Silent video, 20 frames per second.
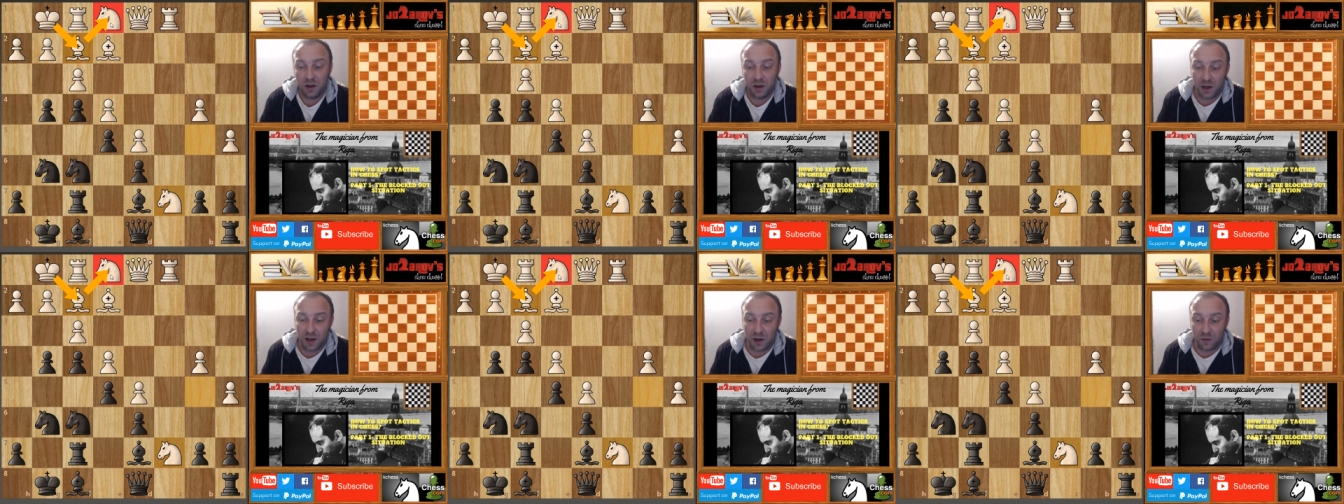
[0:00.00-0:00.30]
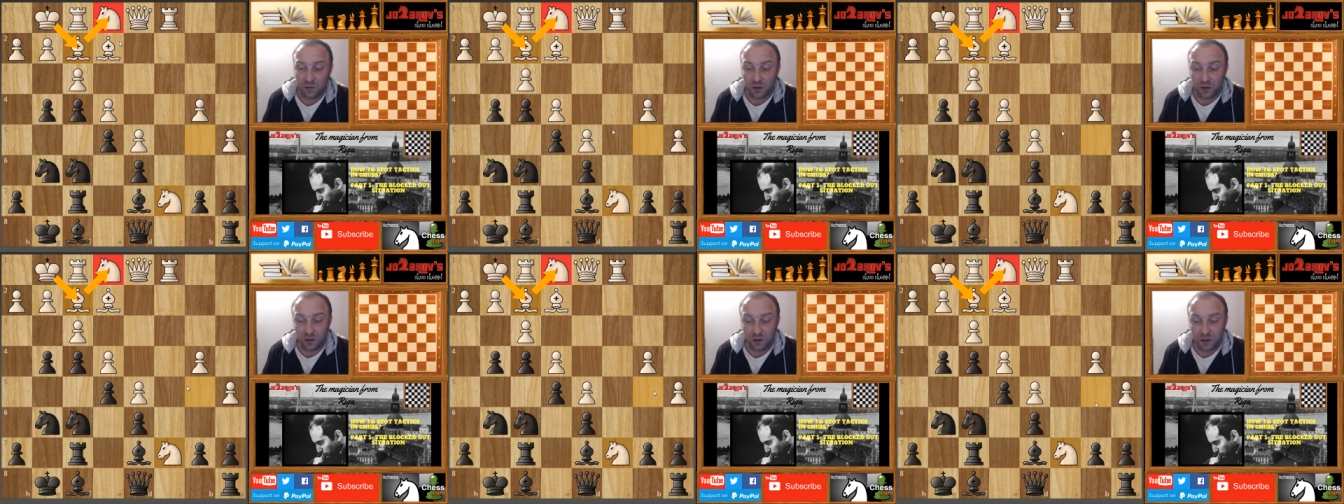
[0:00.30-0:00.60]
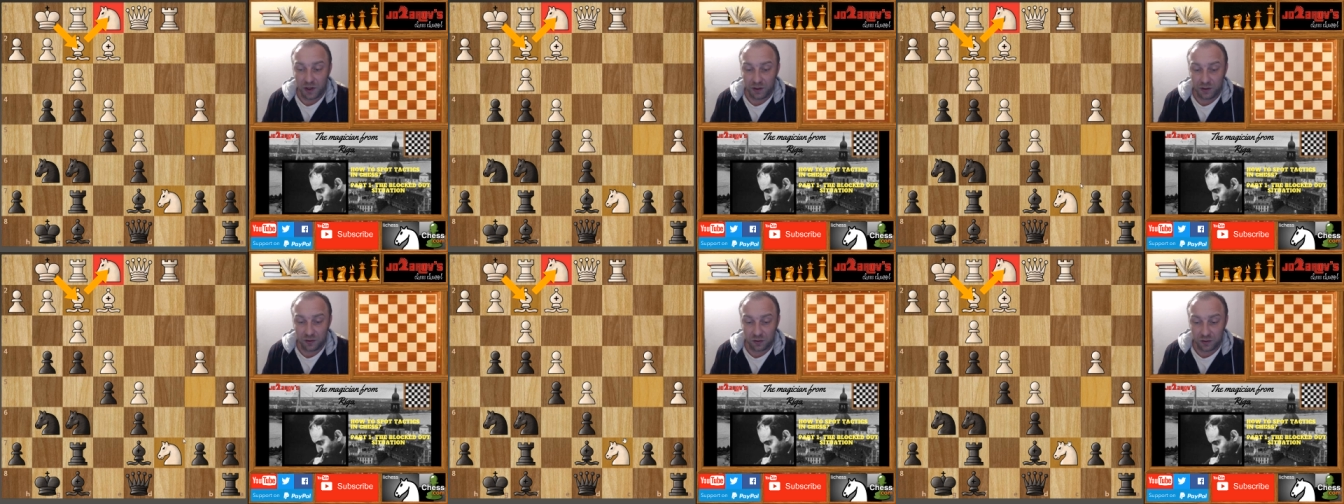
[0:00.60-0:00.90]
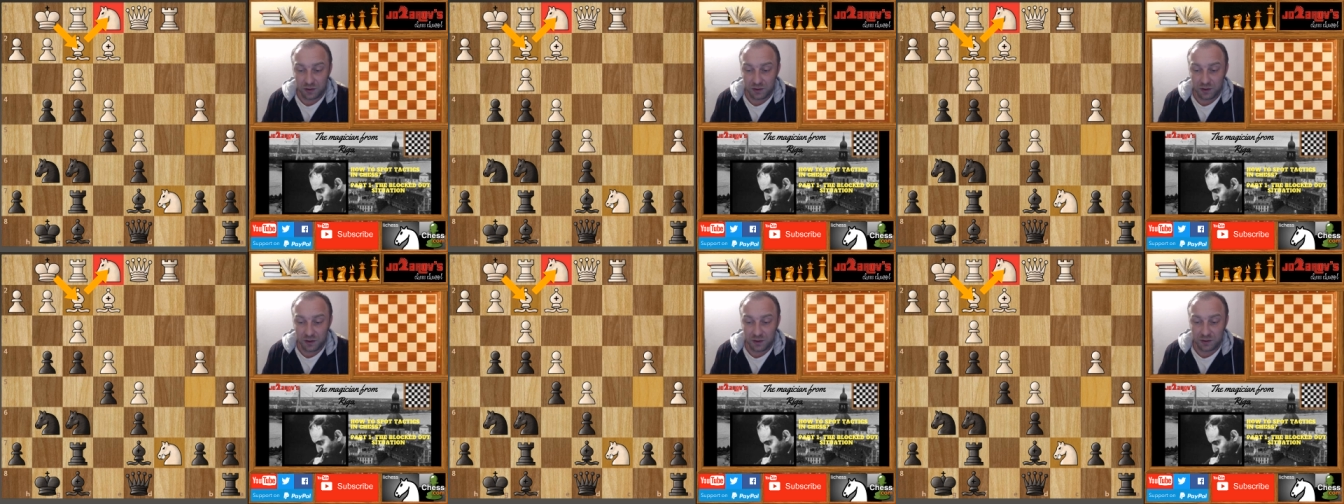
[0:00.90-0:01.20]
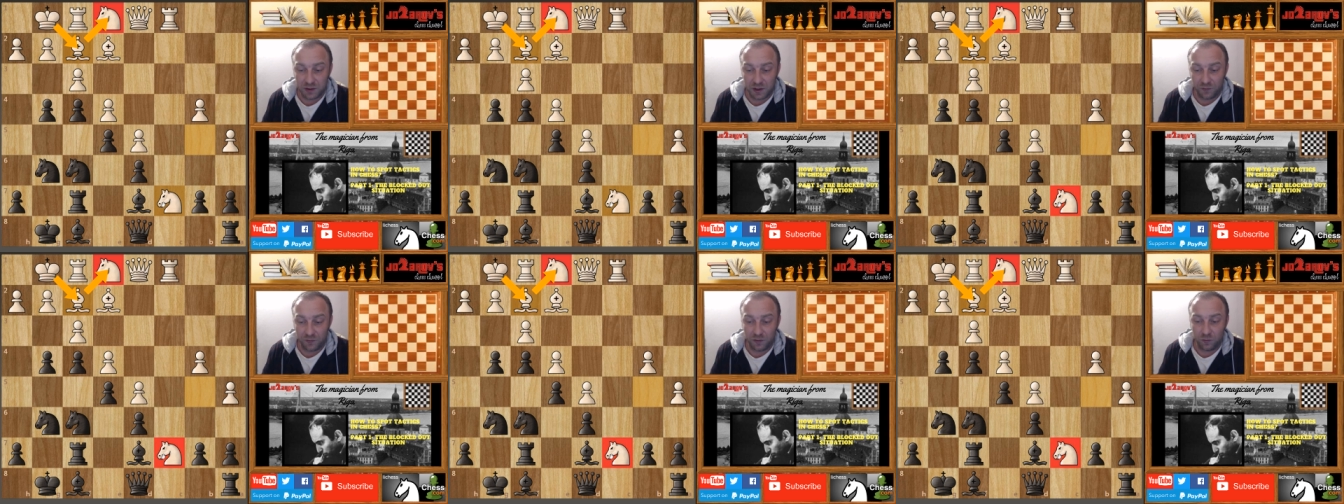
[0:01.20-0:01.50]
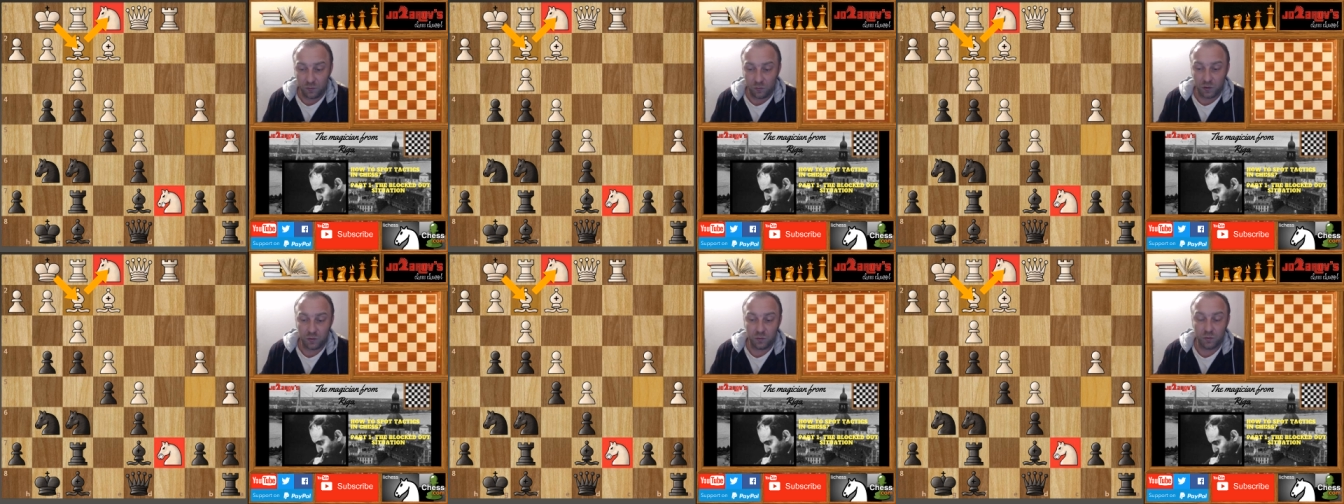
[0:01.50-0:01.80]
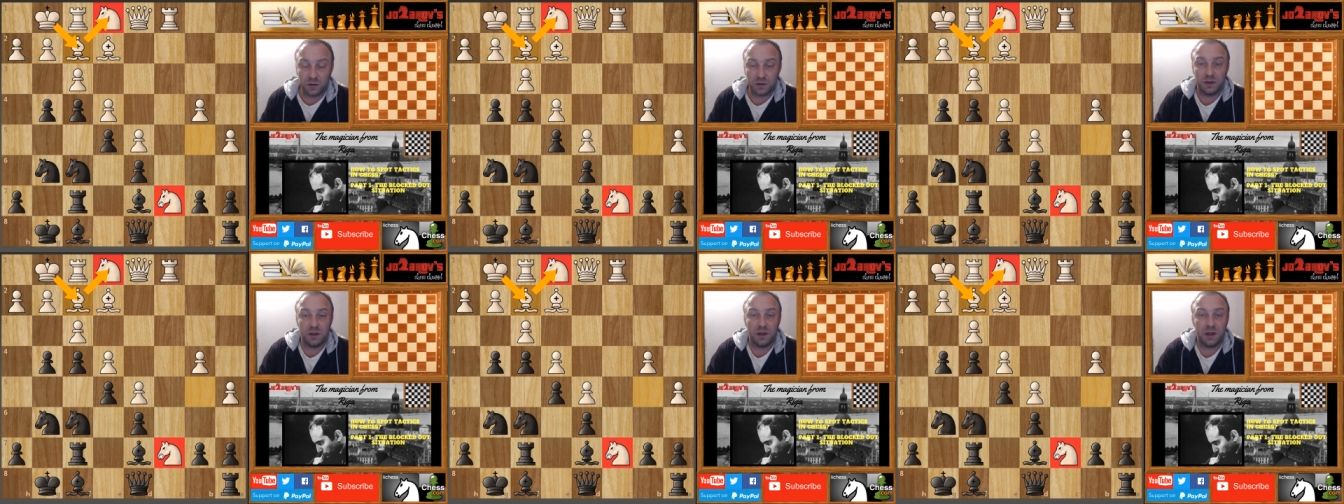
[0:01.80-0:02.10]
after knight on c7 which
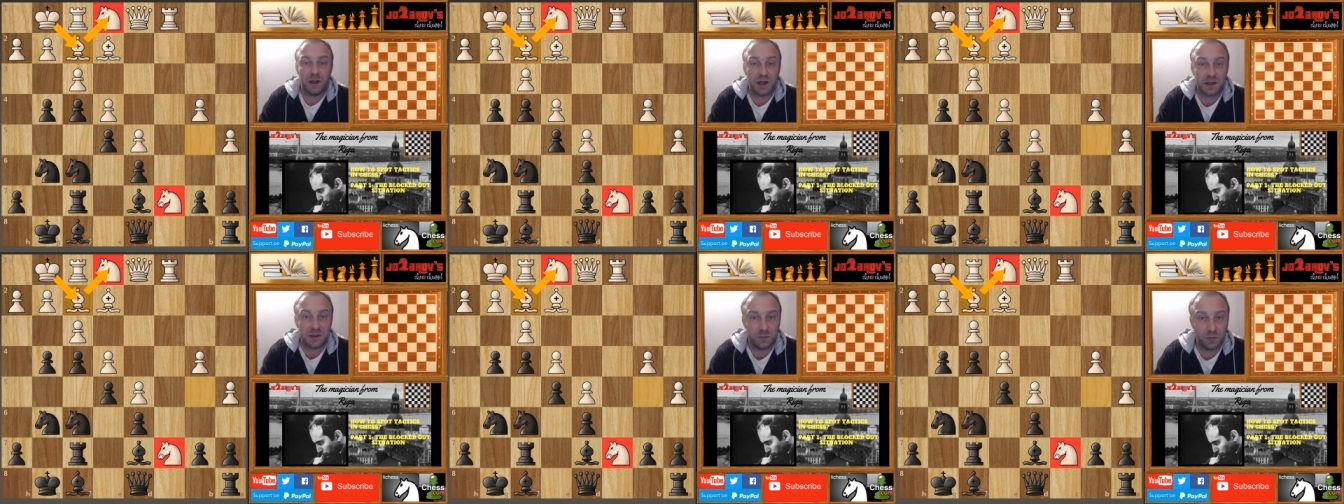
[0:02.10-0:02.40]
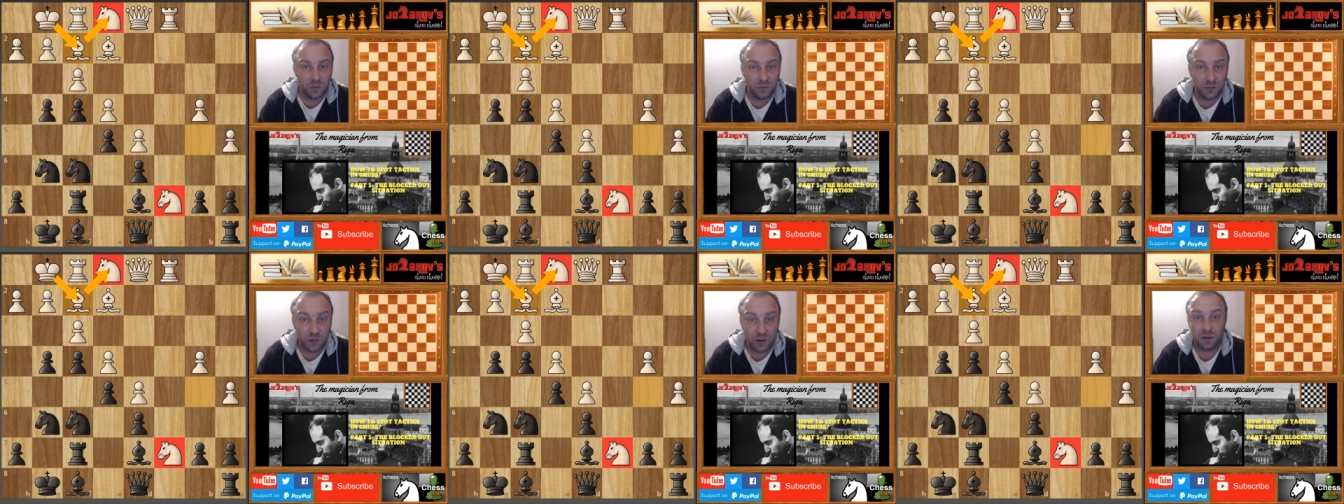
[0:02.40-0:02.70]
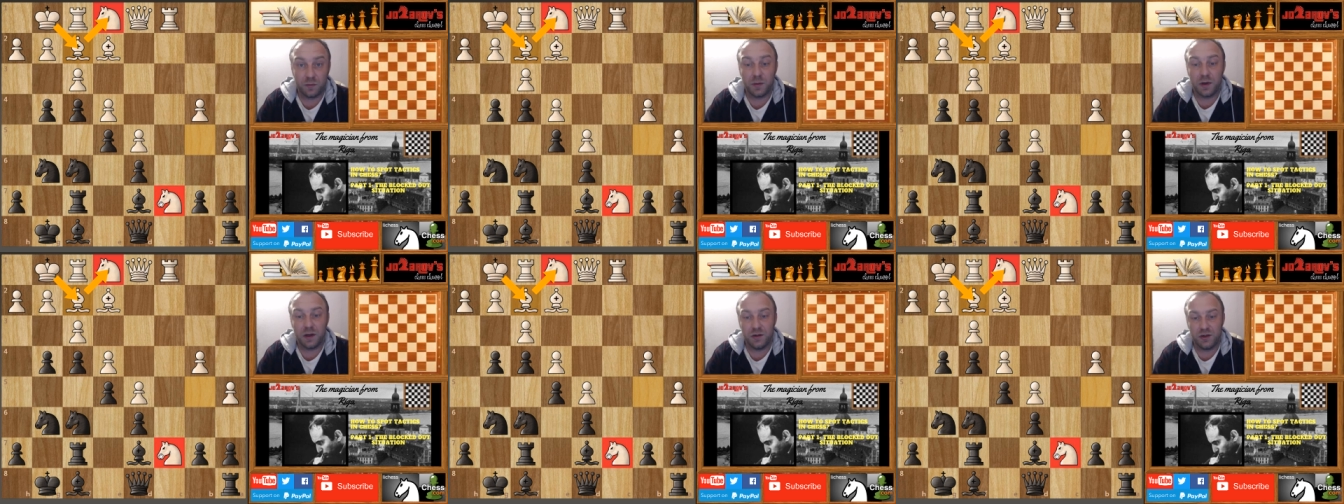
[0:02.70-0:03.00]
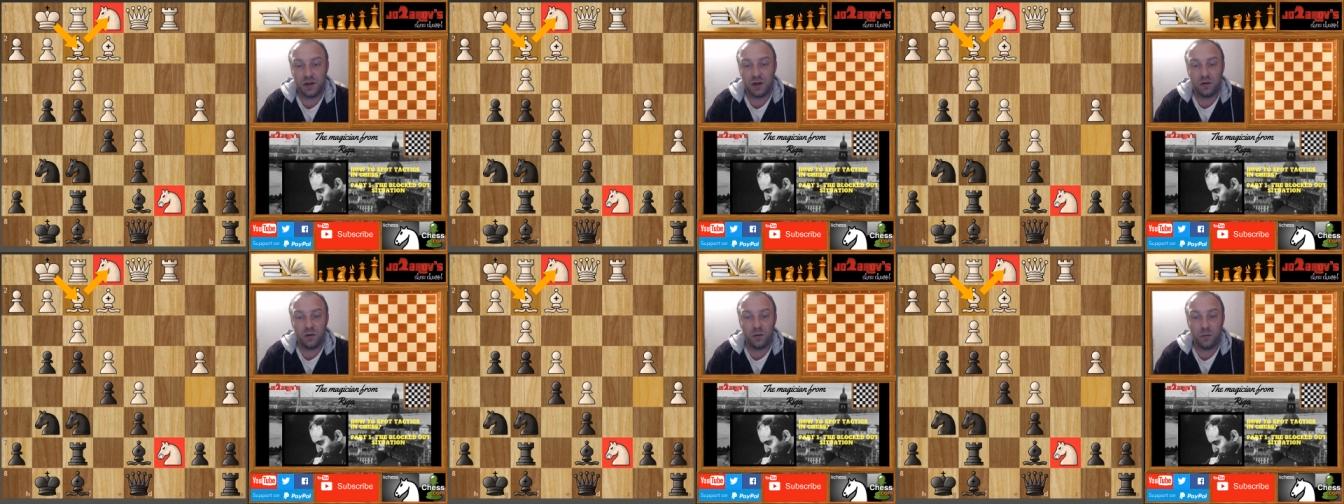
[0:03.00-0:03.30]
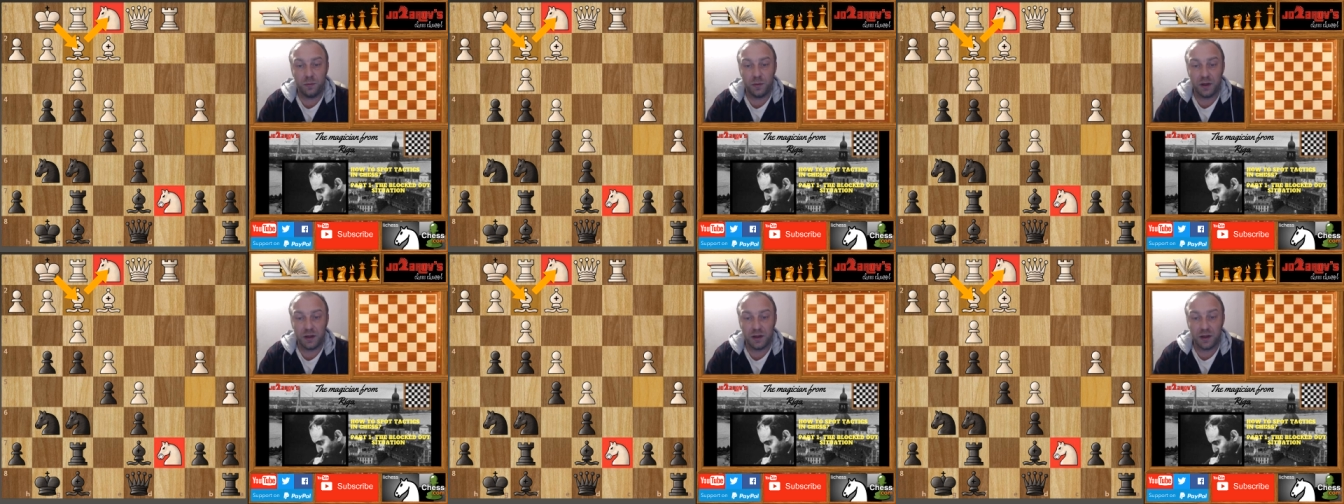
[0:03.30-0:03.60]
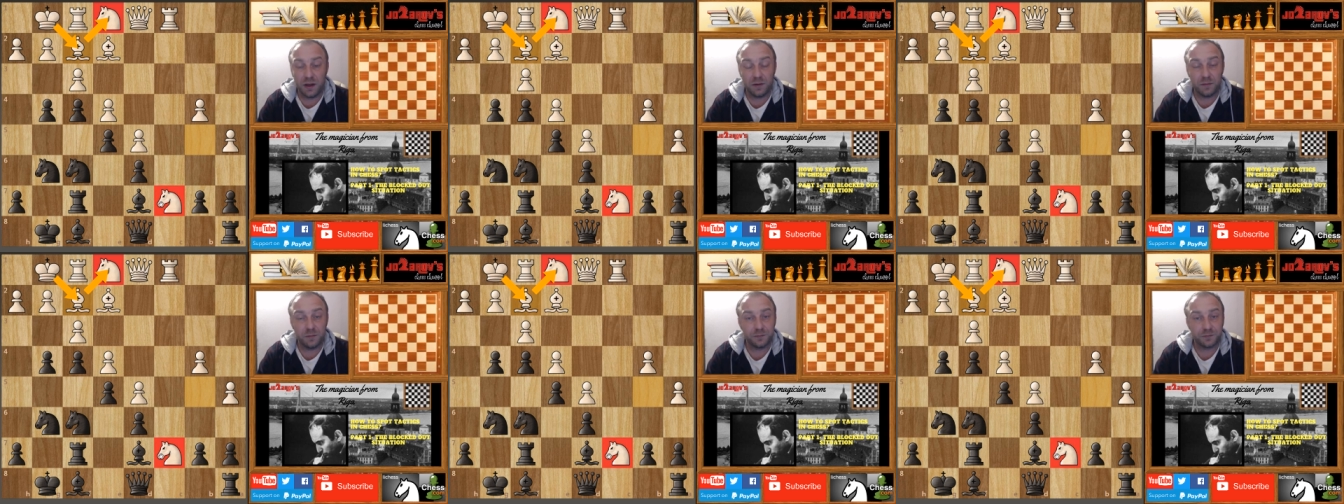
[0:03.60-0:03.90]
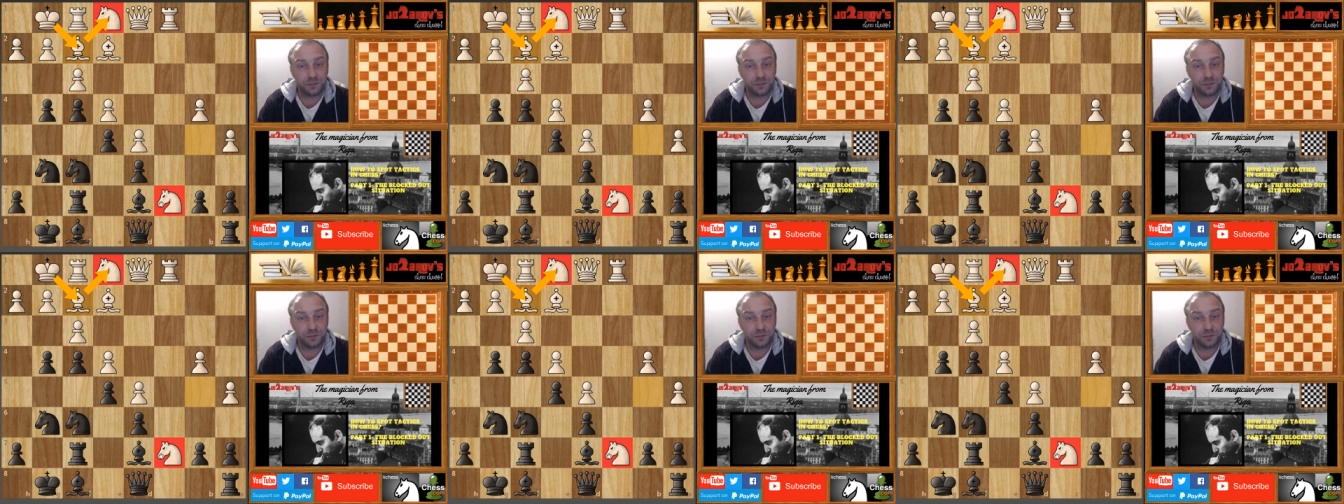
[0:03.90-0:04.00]
was the last move here by Jeroen Piket